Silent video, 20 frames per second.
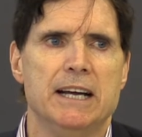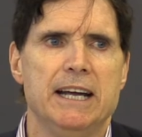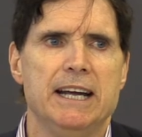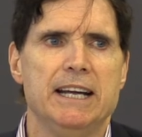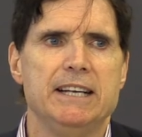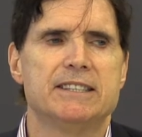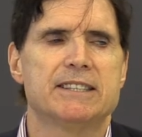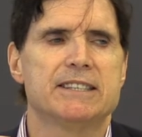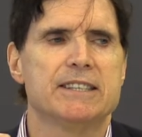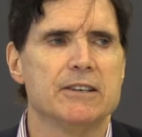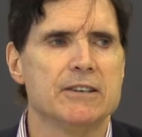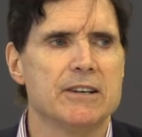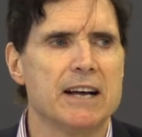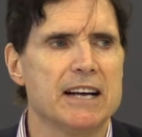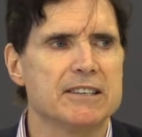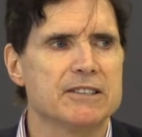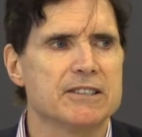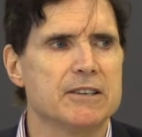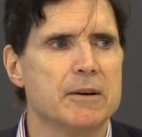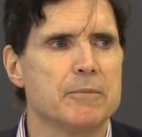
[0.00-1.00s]
he still
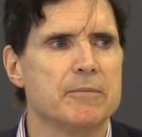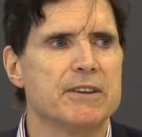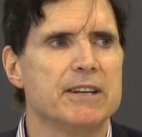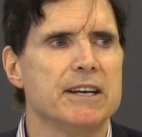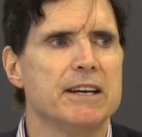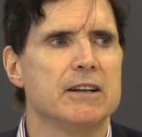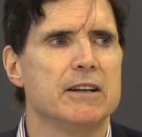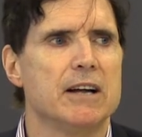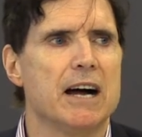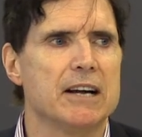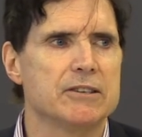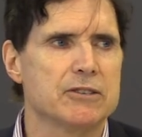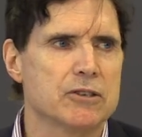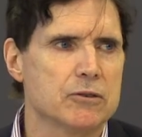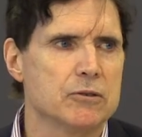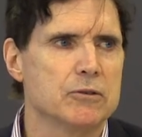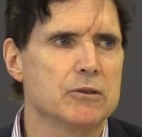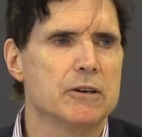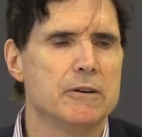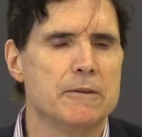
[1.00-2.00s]
has some
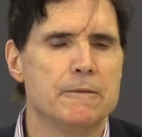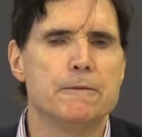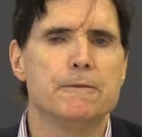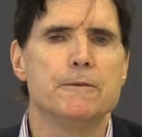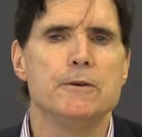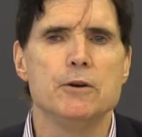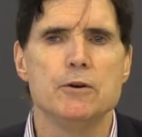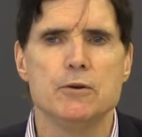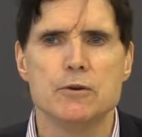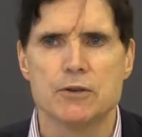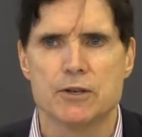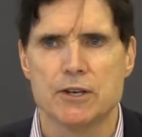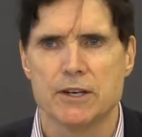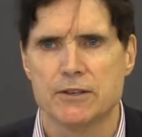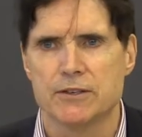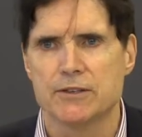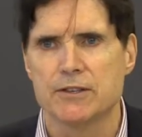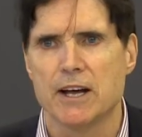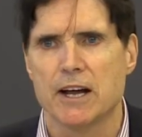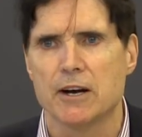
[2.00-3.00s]
theological
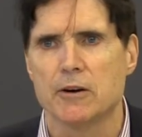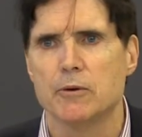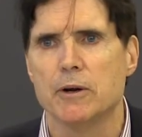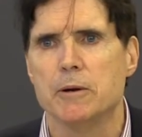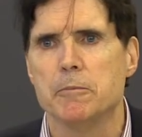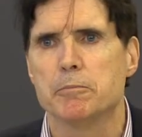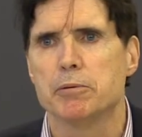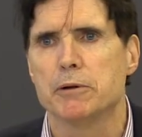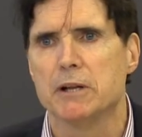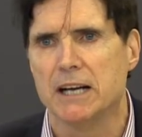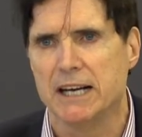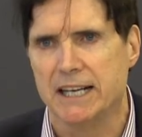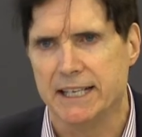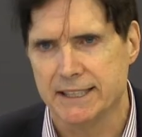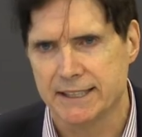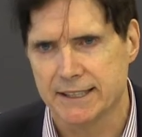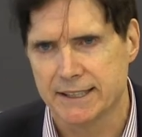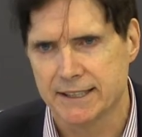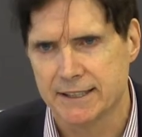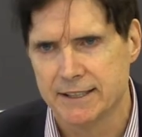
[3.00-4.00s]
confusions that are in
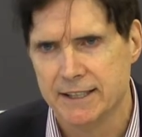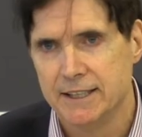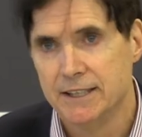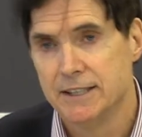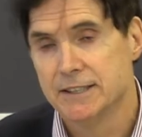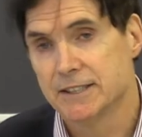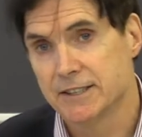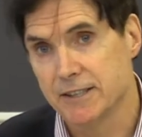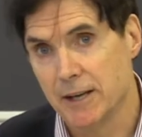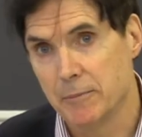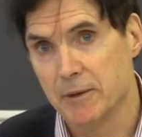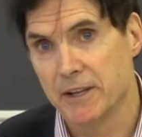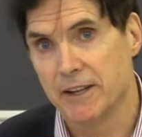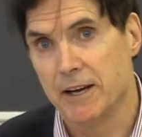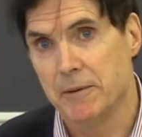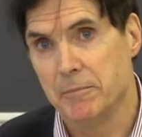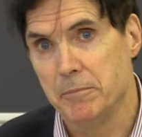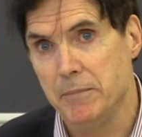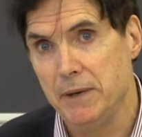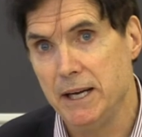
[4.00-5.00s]
place, some of
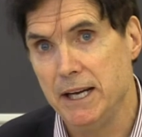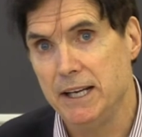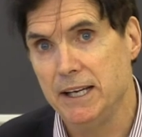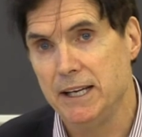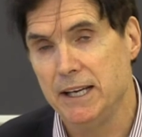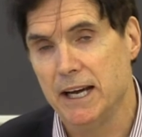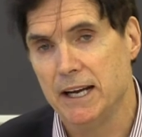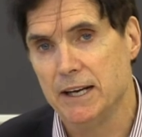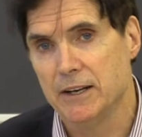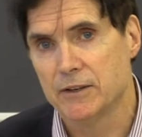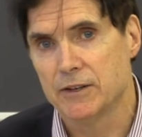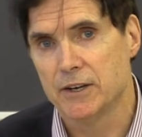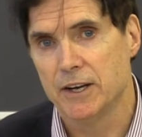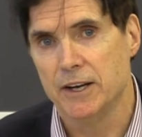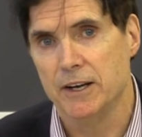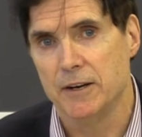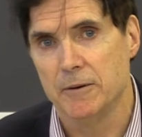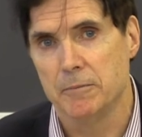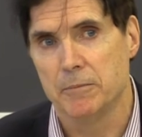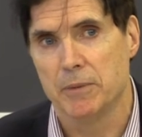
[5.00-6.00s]
them mediated
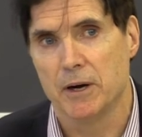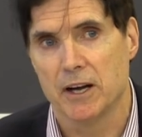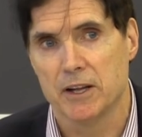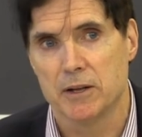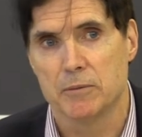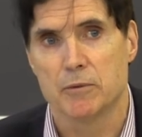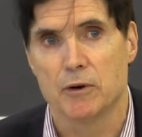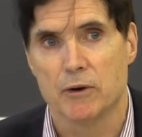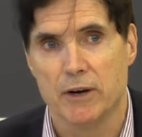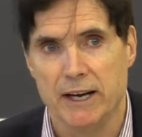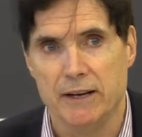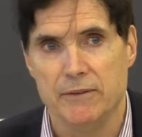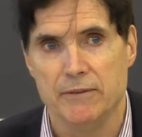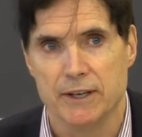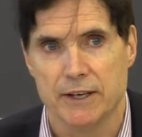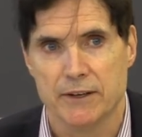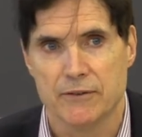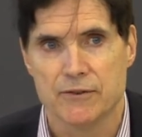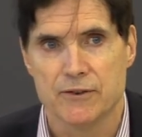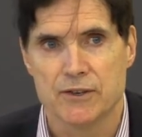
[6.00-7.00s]
to him by the
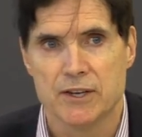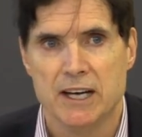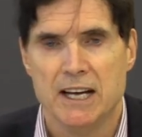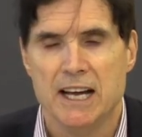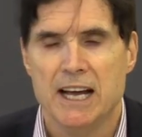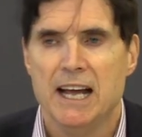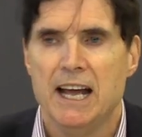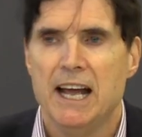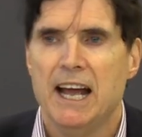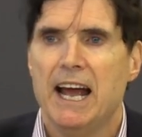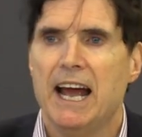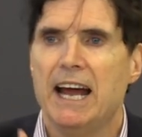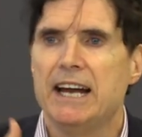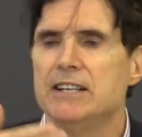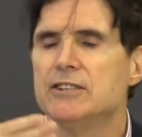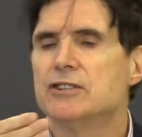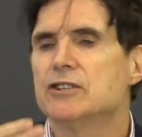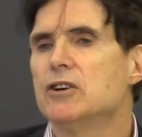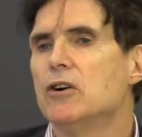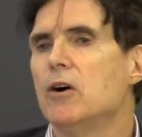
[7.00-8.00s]
Moravians.
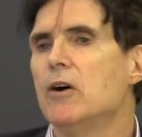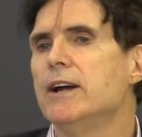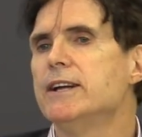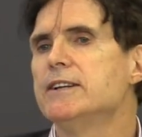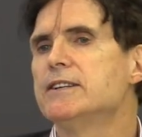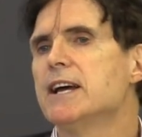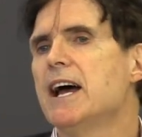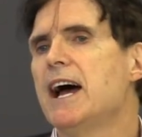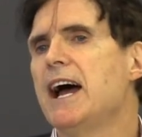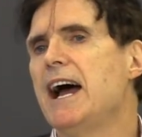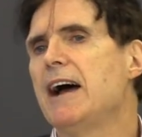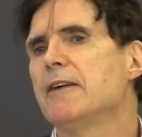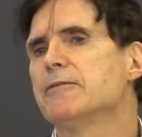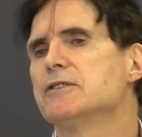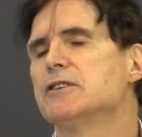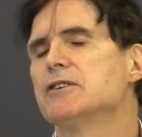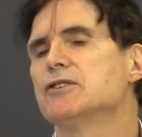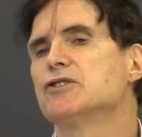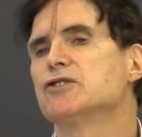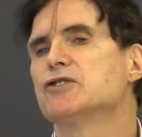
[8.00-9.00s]
And he's going to
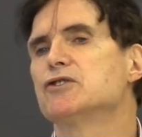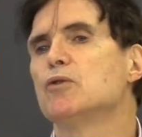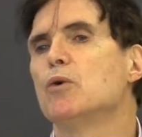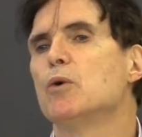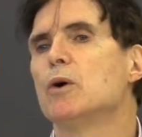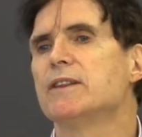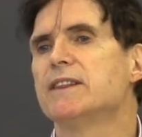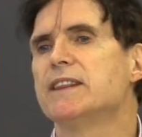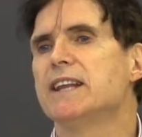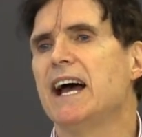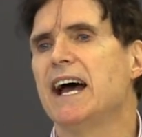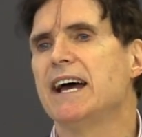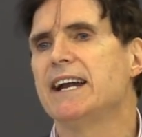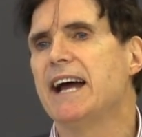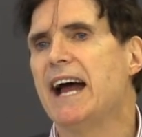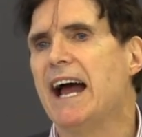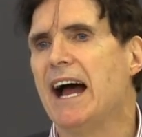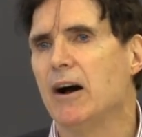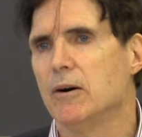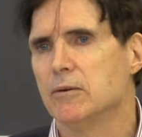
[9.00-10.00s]
have to sort
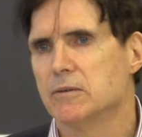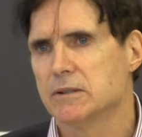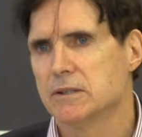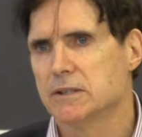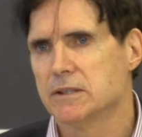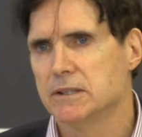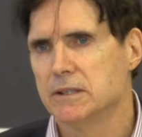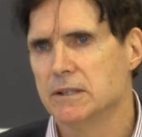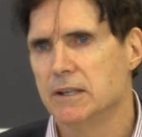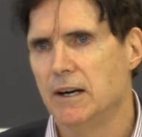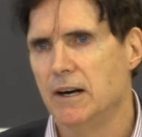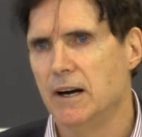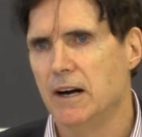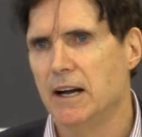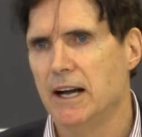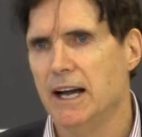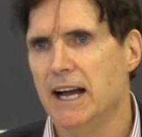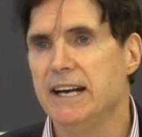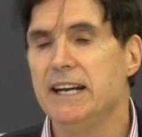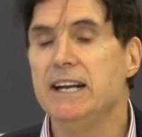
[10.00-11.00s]
that out,
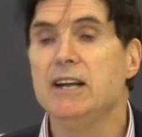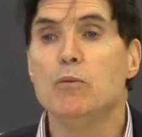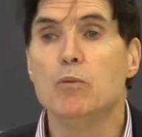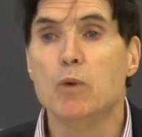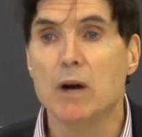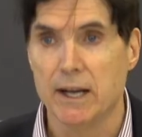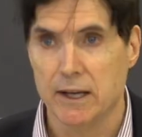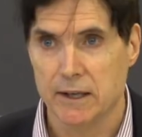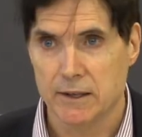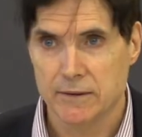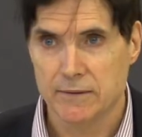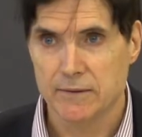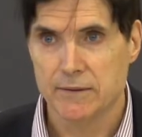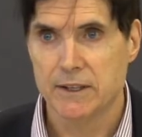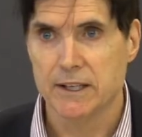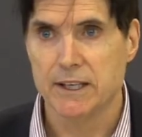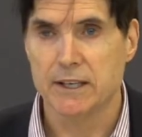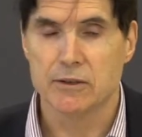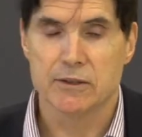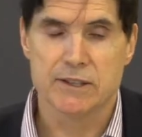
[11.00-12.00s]
uh, and he will.
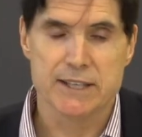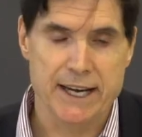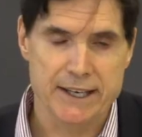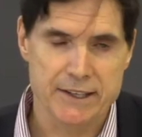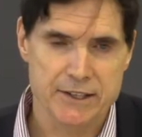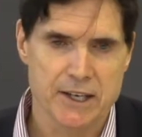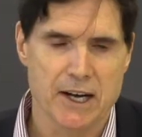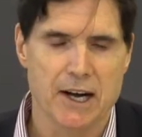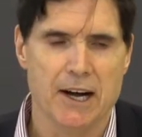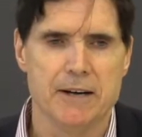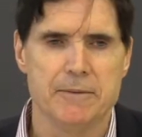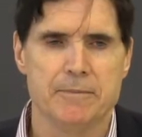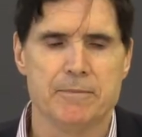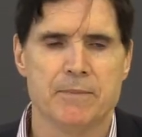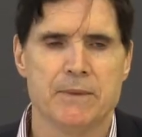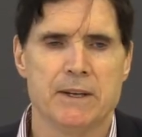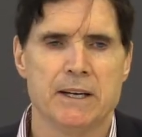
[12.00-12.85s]
It'll take time.